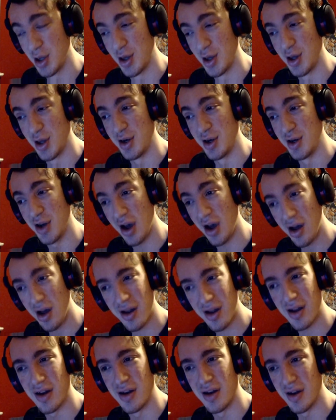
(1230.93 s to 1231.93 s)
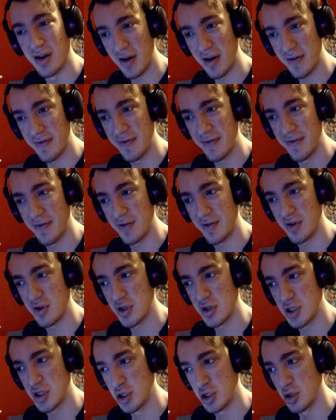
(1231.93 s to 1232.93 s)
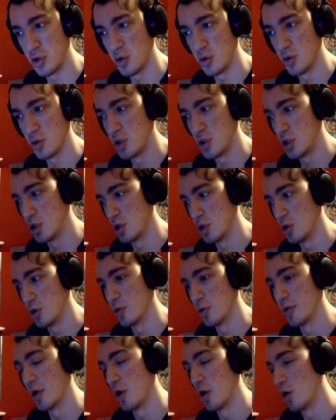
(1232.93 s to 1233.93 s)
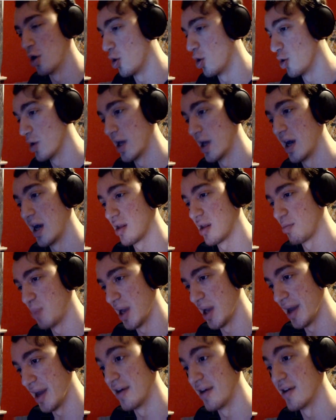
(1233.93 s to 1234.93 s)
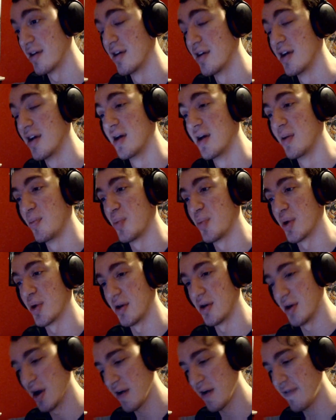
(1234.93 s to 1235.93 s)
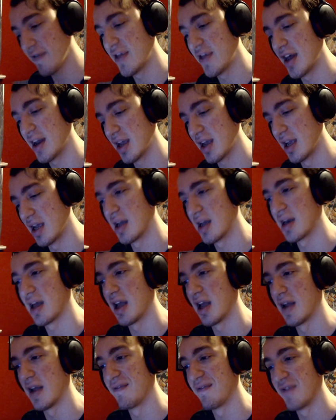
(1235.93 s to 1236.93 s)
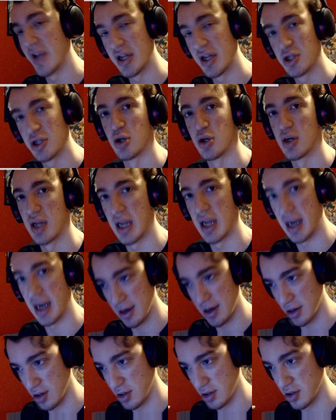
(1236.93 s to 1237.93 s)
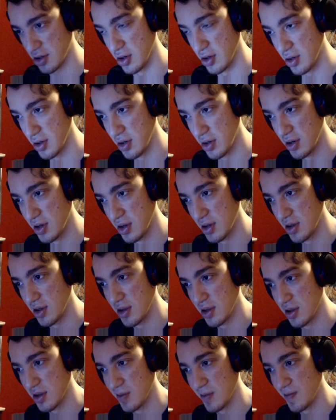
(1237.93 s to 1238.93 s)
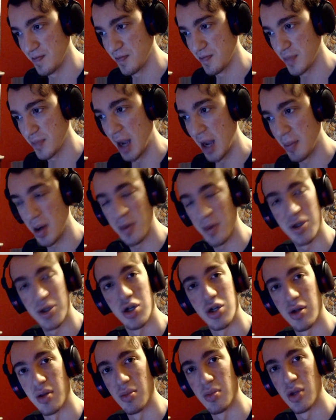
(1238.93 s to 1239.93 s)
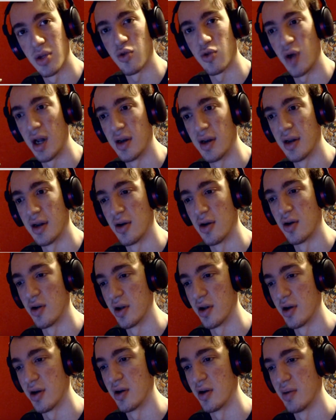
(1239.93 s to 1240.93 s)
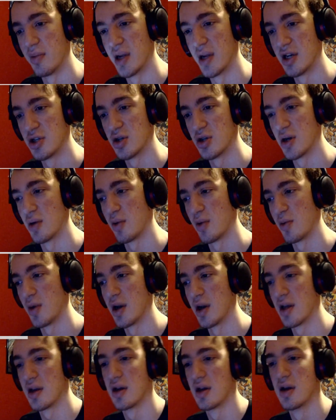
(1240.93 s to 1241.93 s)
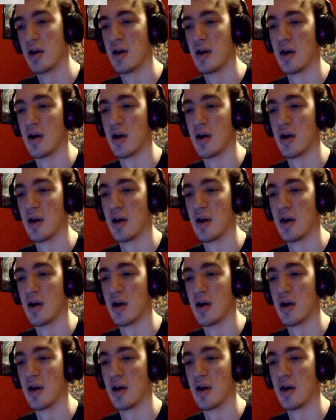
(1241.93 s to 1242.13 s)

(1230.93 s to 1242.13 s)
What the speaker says: Not enough to do the whole last banner, but enough that I can get a featured character. I probably should have grinded earlier and made sure I was ready.